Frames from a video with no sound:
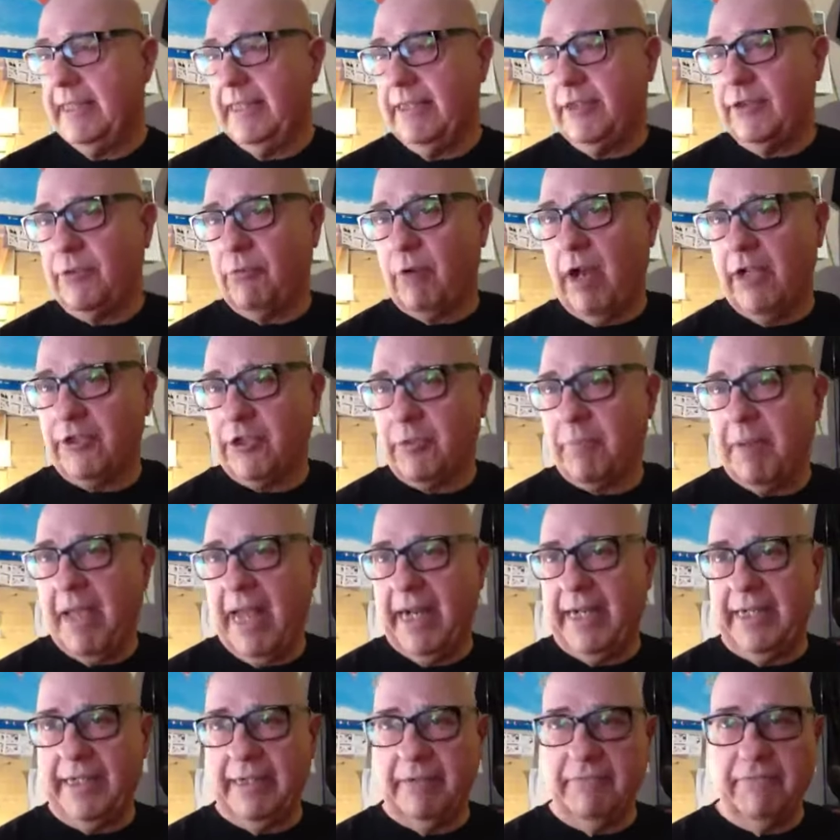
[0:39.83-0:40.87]
To Roger
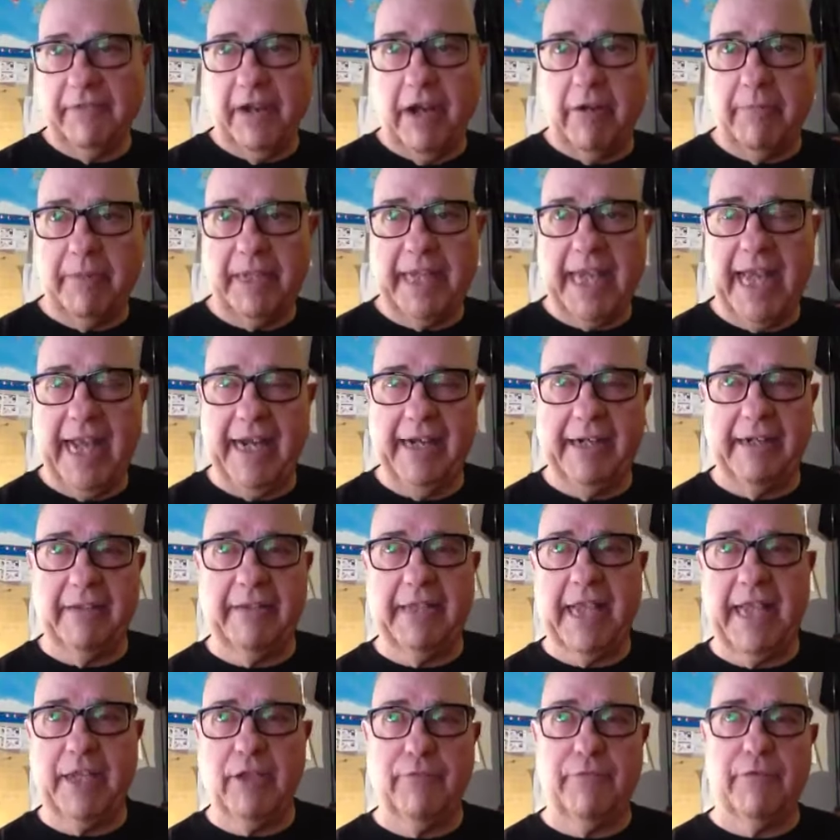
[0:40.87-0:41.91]
Pennett, Environment Canada,
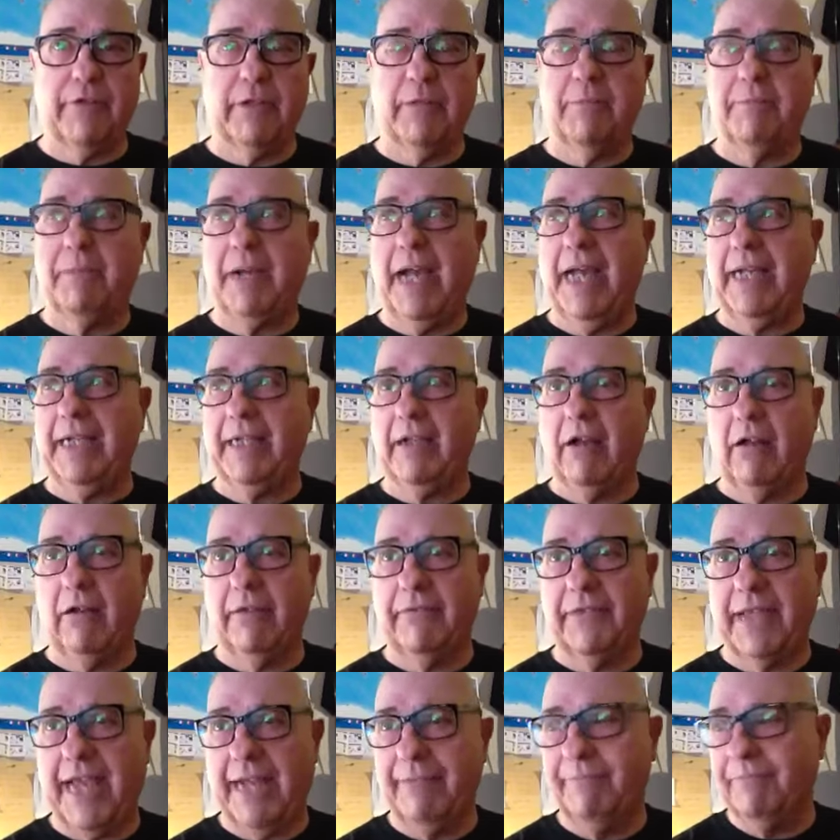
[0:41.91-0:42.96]
thank you for compiling all
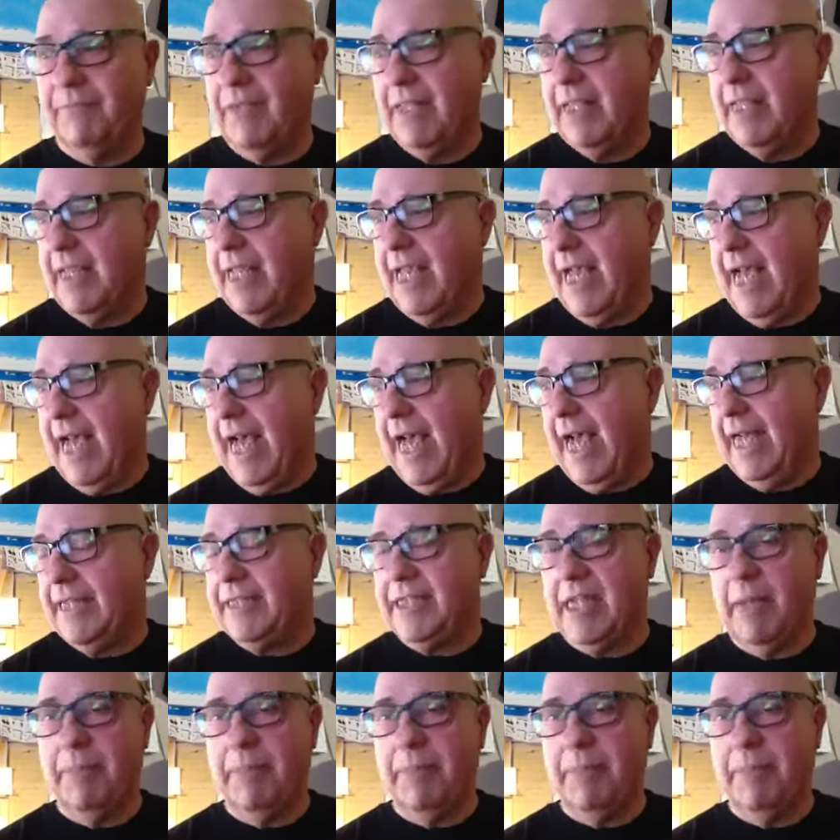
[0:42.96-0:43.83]
of that.